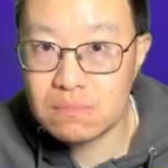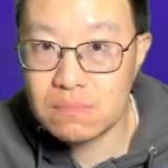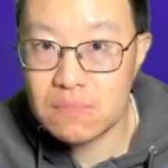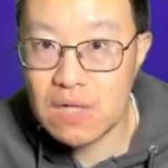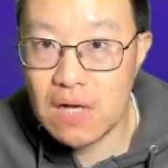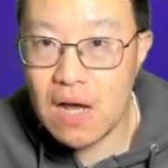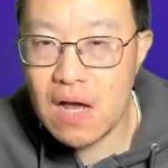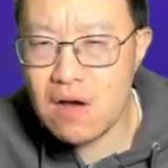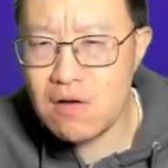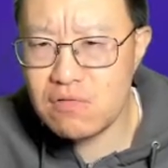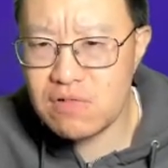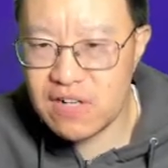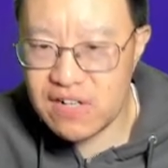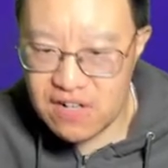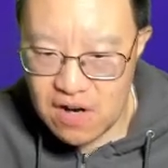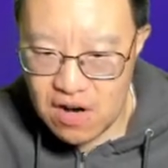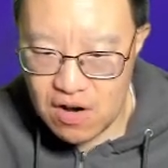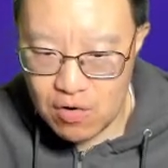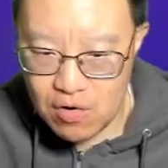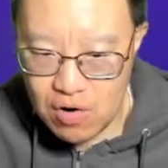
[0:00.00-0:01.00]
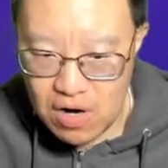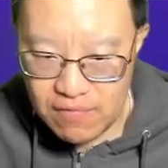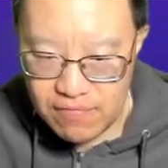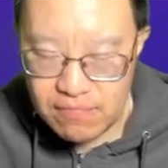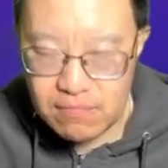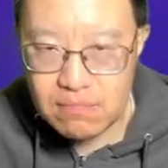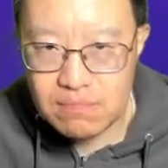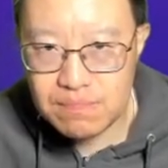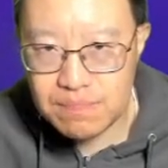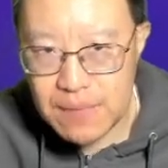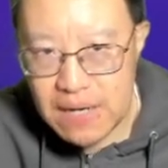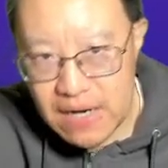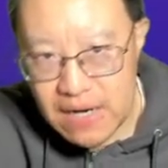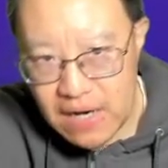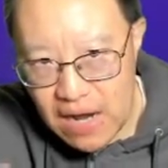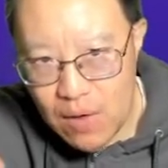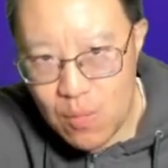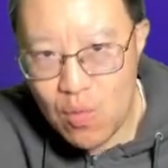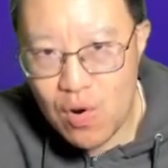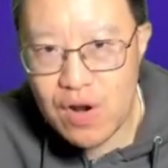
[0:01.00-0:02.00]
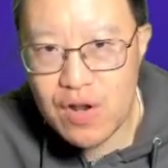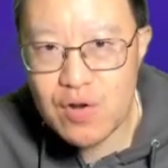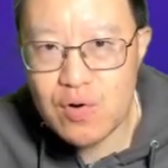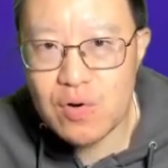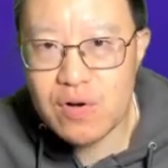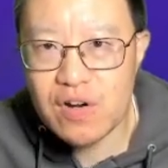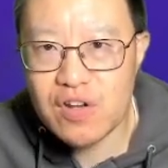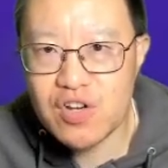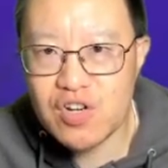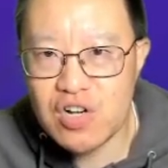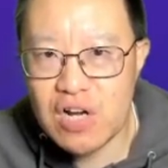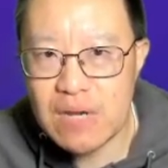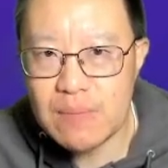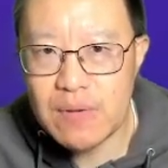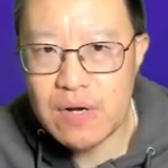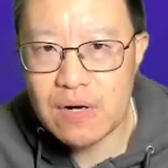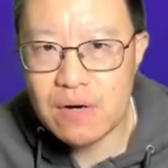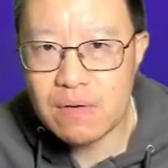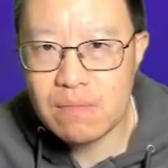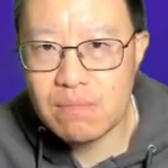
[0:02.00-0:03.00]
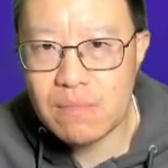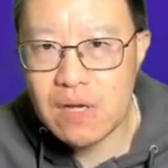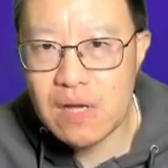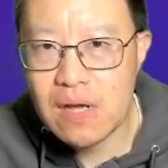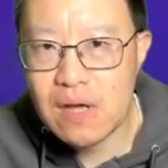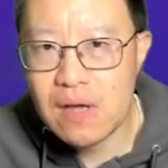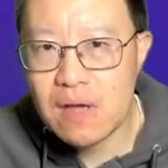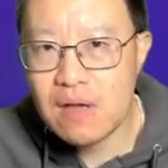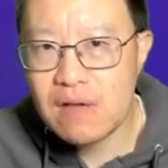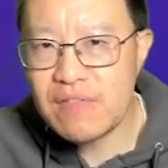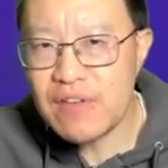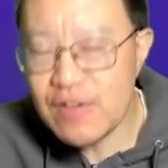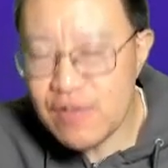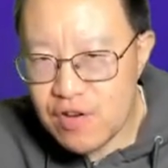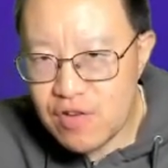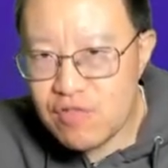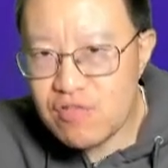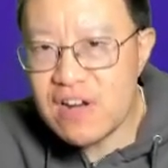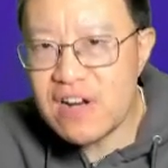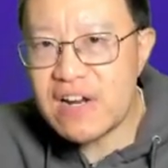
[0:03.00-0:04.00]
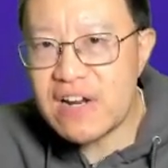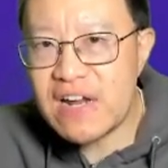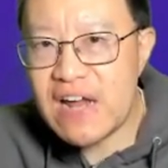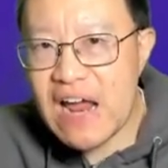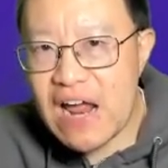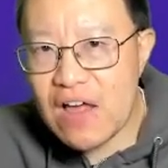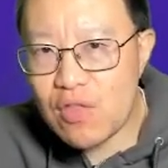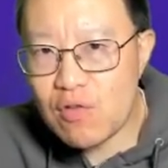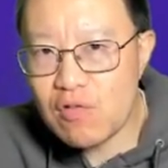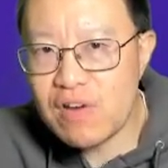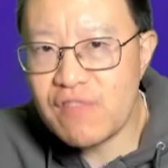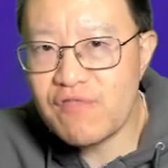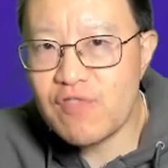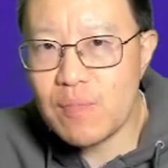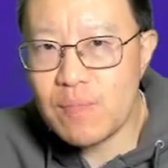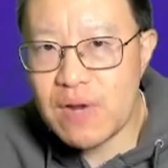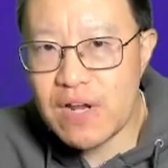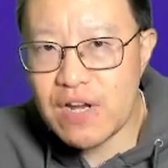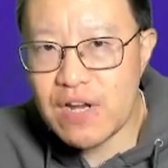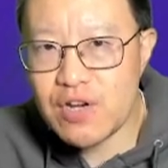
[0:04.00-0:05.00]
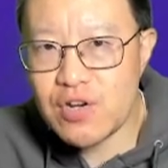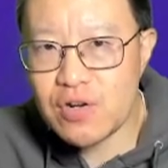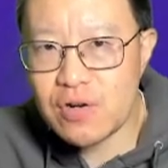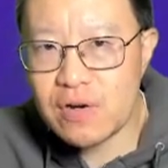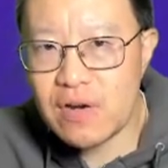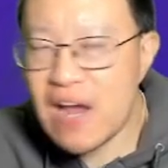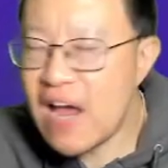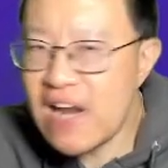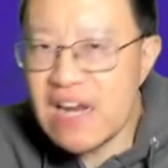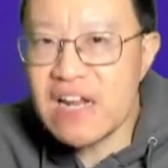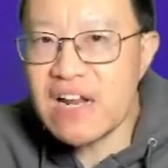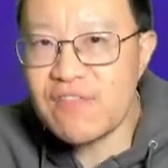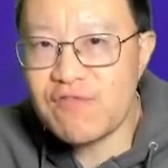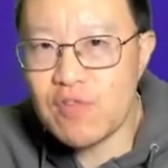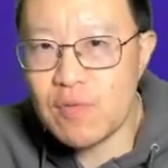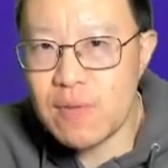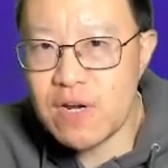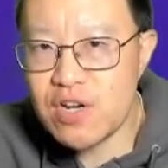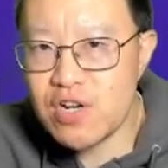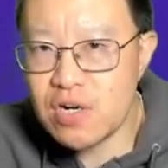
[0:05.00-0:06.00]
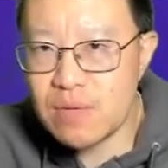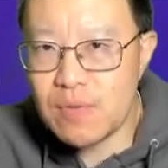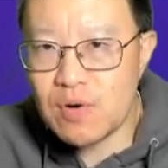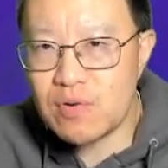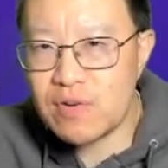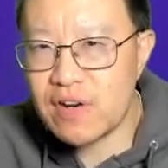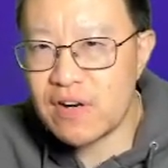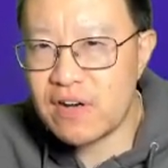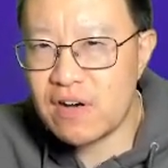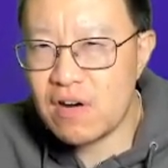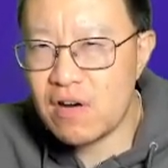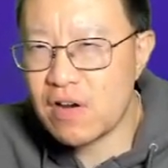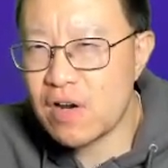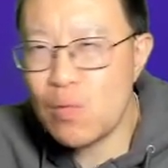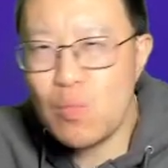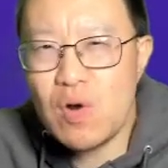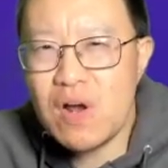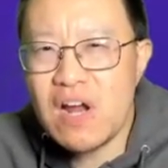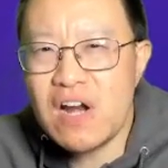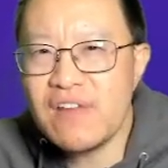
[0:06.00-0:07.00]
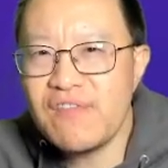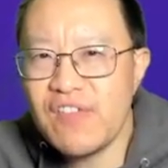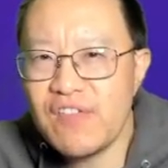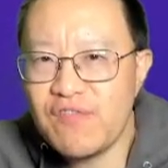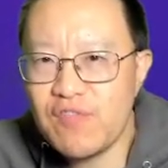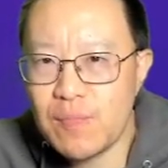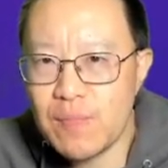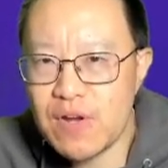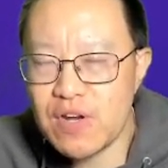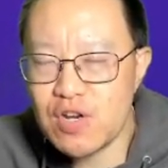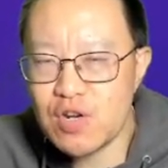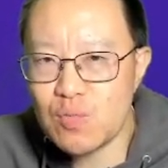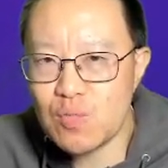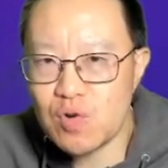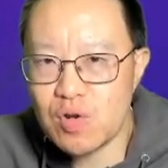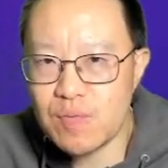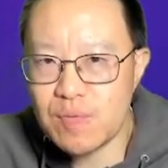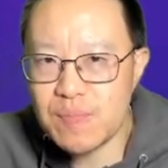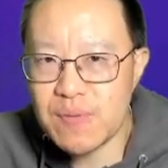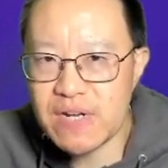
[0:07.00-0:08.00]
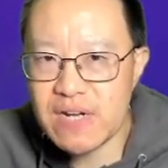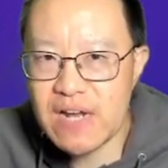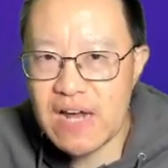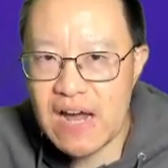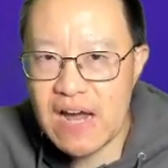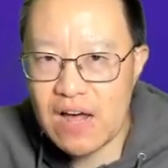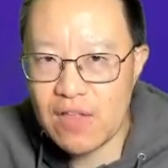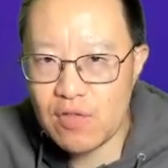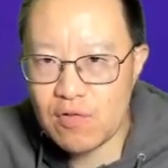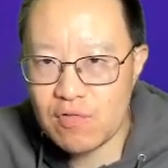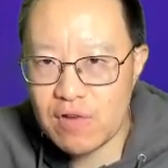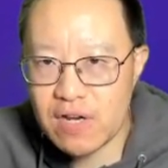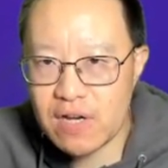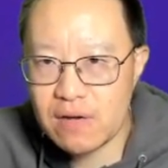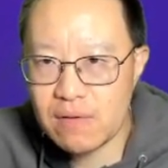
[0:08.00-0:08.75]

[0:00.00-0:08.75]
I'll start off, but I want you to chime in. You're just trying to gather information, any information about this target. What kind of information would we be gathering?